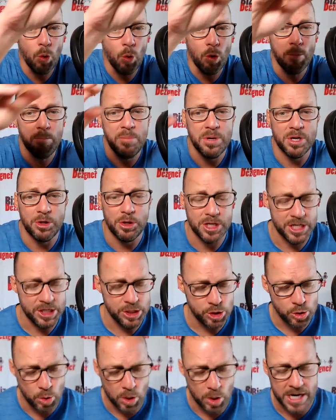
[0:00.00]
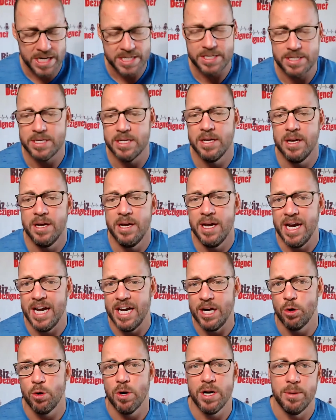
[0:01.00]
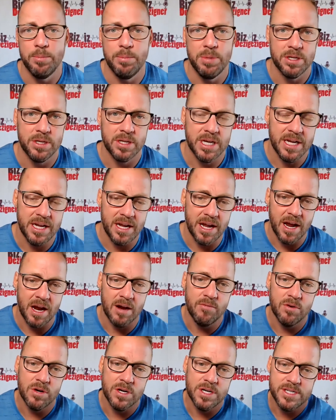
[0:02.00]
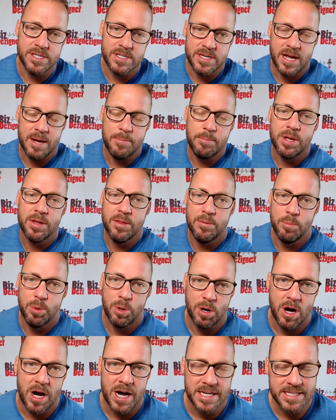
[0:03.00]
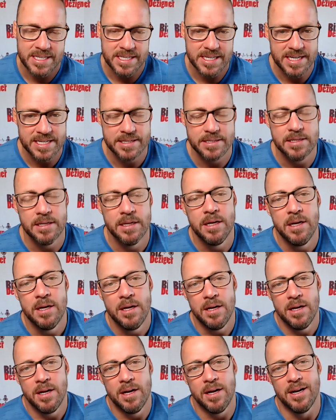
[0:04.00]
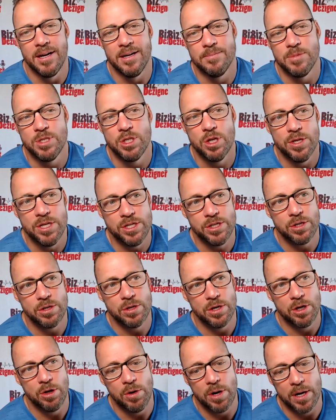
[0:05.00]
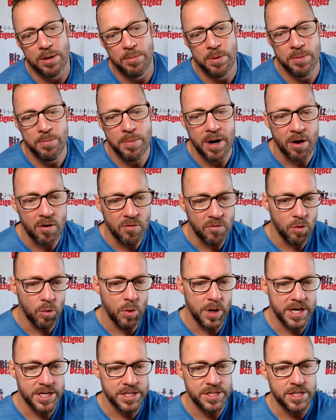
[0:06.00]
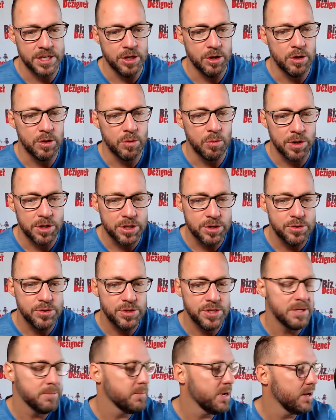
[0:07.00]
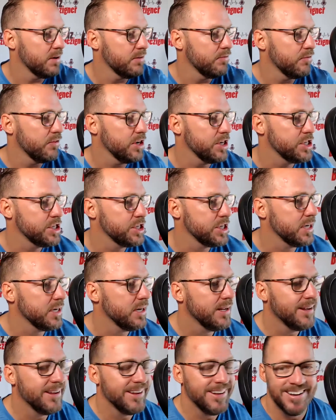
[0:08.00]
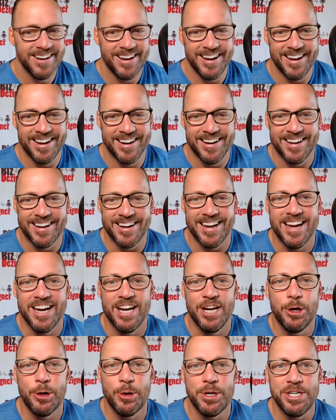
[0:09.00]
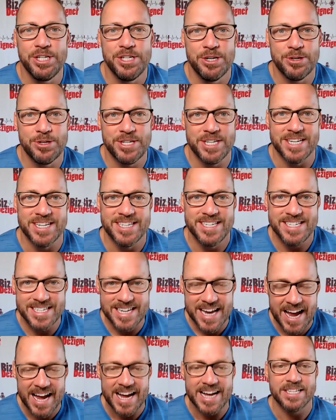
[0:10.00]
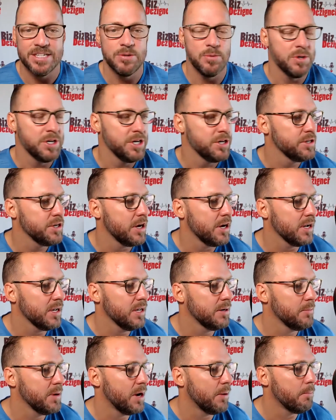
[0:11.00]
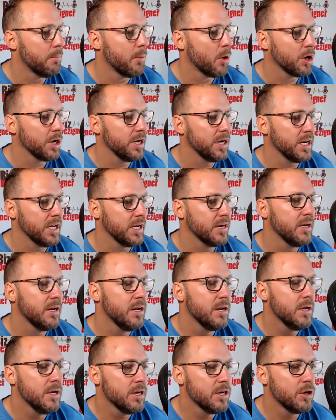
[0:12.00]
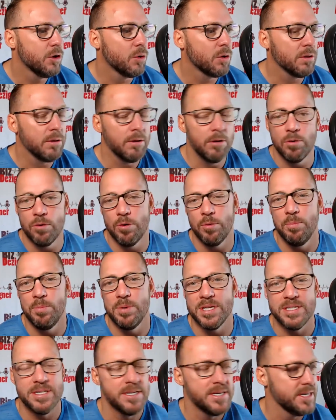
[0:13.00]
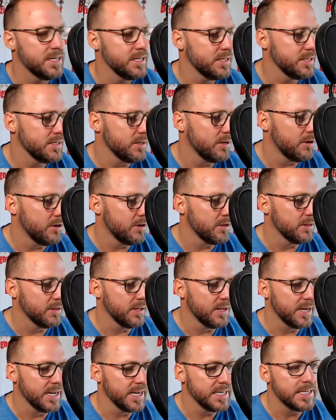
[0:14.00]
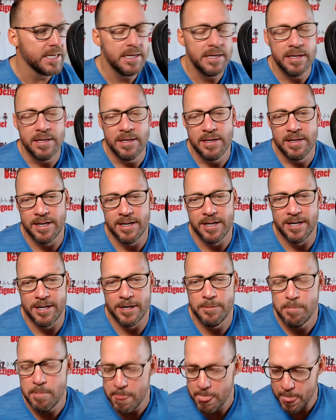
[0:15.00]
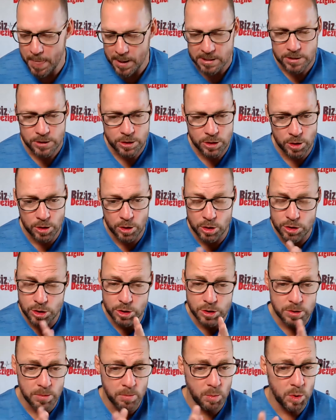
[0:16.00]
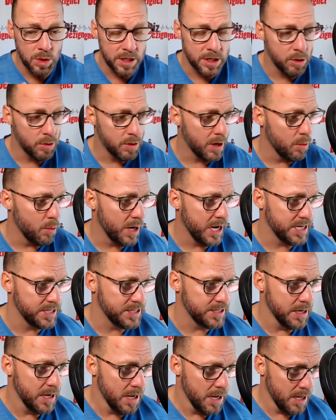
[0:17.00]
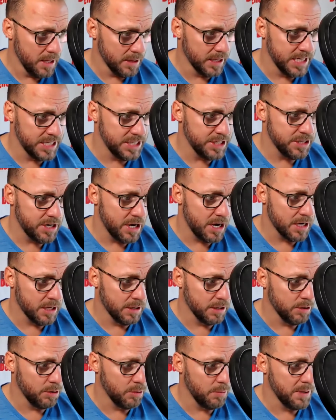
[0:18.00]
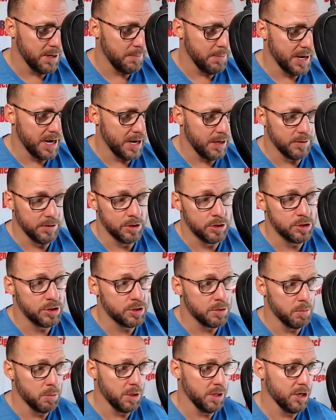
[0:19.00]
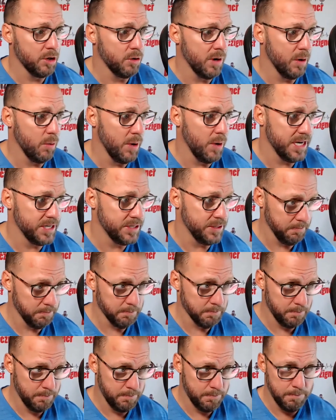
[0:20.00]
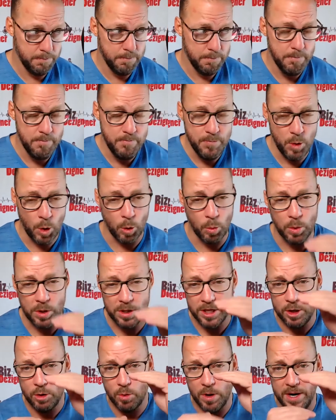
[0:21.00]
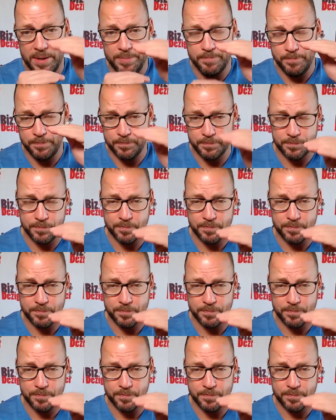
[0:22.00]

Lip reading: we're building trust and credibility every step of the process. So these are incredibly powerful ways that you can reduce the amount of friction and increase your success when you're talking about marketing your local business online. So those are some really great ways. Let's talk a little bit about some really great ways, or really great